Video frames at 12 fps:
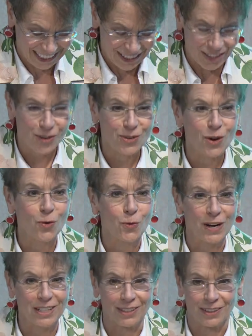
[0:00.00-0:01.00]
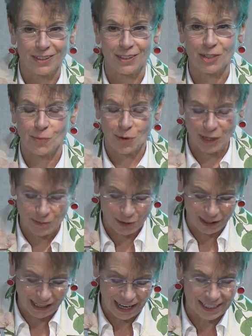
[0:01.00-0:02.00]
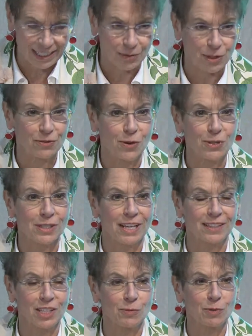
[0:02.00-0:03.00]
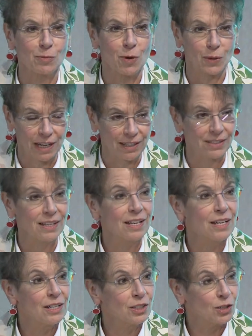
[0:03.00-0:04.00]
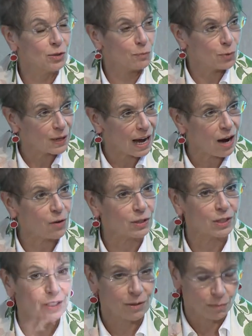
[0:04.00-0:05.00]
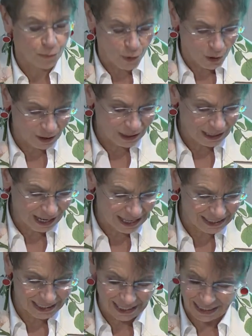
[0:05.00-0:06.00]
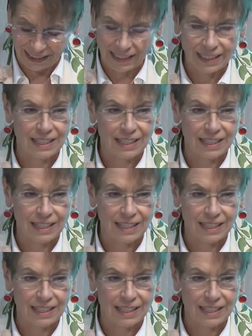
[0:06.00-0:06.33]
So no wonder there's more and more content with folks like this promoting us to put out more content.